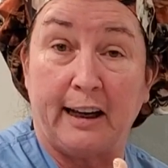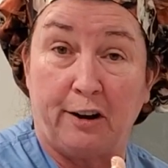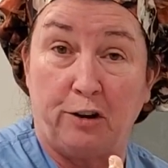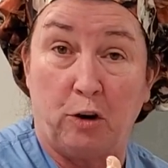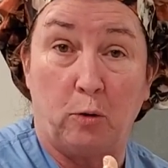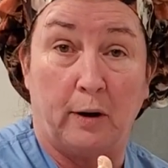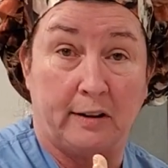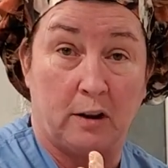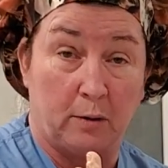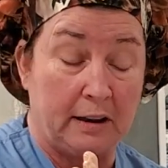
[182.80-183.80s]
get a new one.
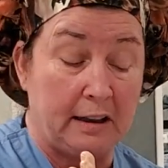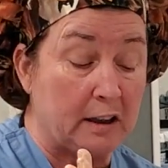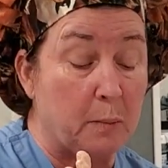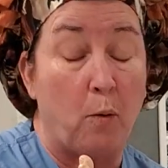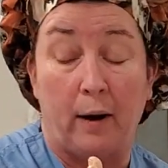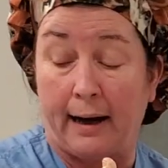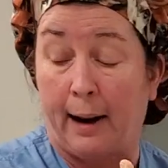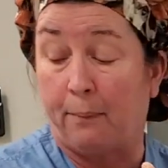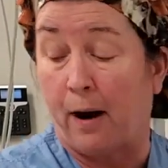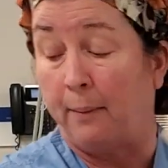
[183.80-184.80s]
So at this point,
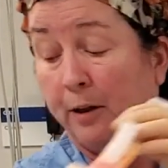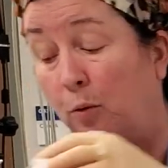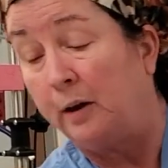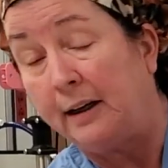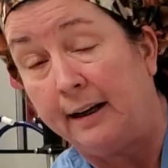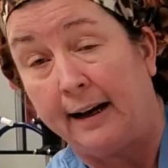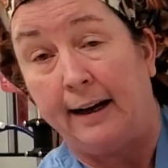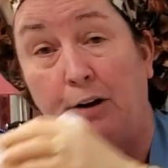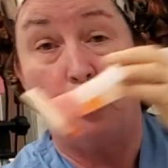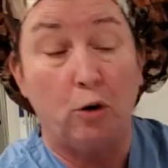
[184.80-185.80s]
I probably would get
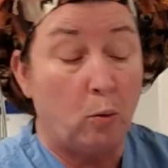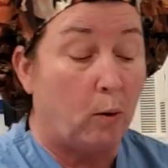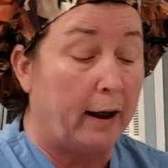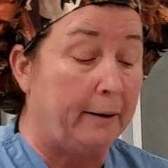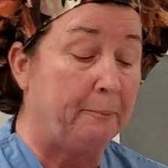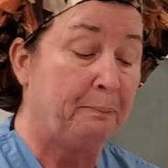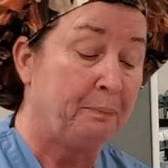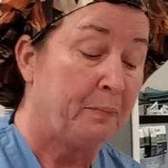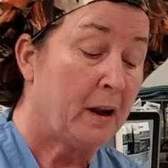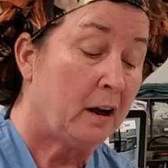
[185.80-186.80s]
a new one,
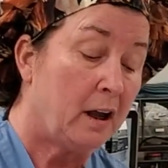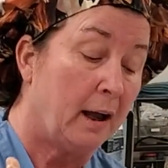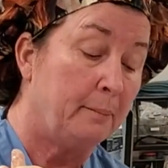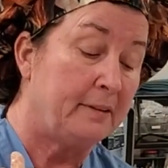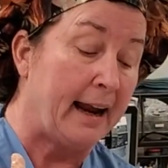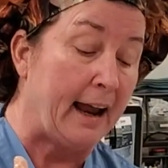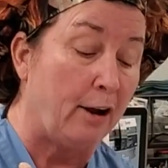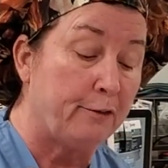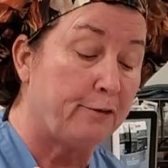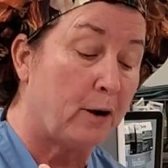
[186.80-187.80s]
come
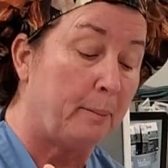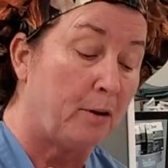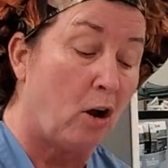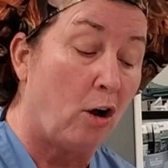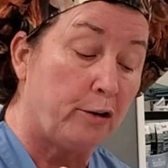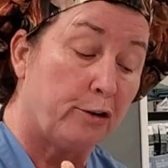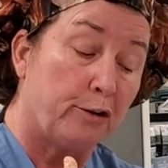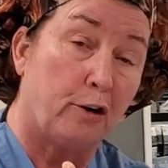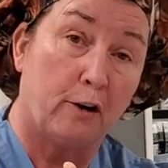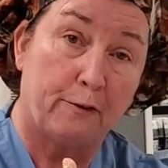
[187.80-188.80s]
down from the ulnar
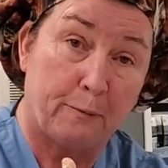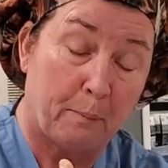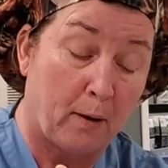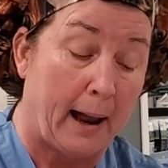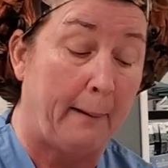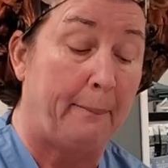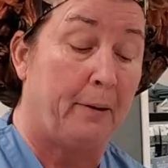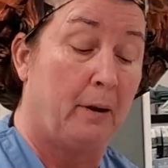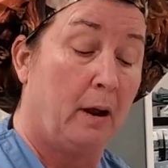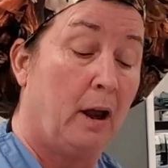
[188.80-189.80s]
nerve
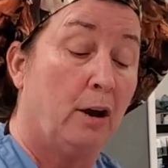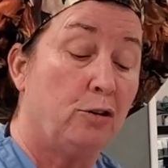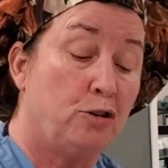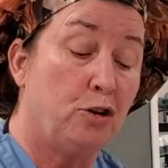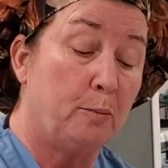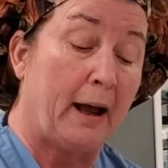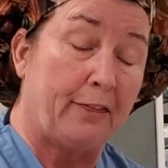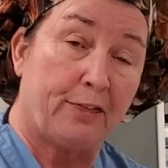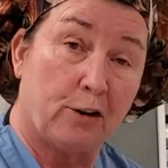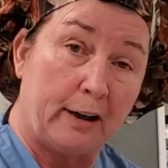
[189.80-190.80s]
prep, do my
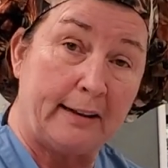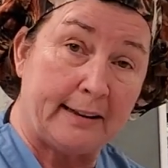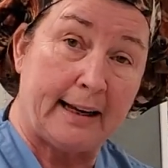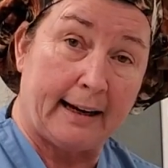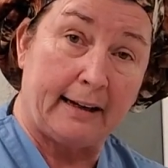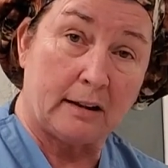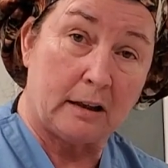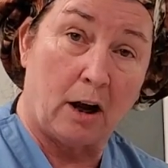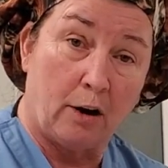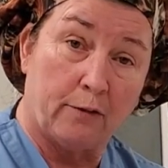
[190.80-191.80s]
30
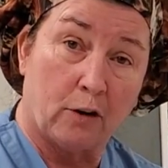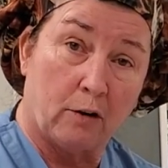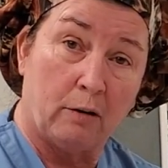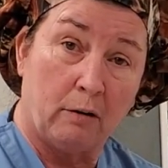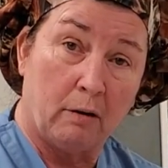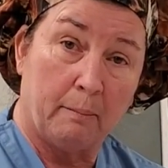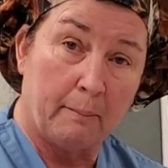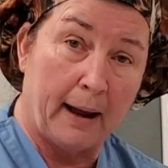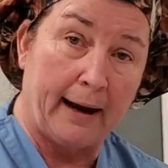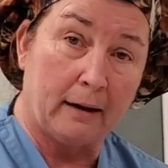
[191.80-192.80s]
seconds over
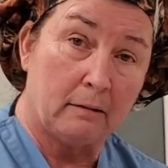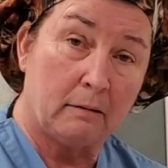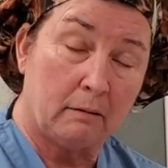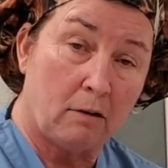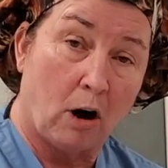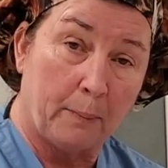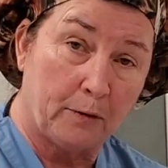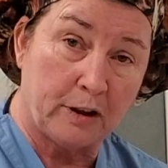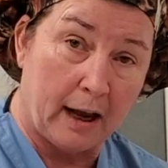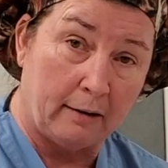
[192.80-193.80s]
my
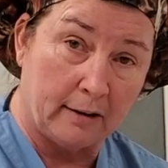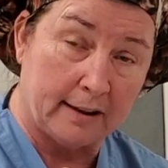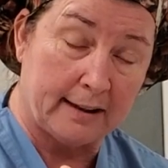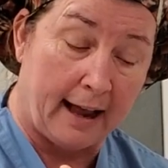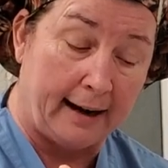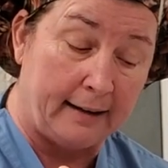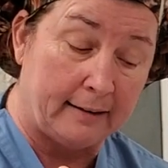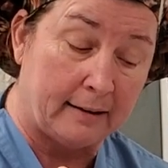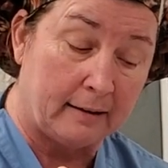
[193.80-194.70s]
carpal tunnel site,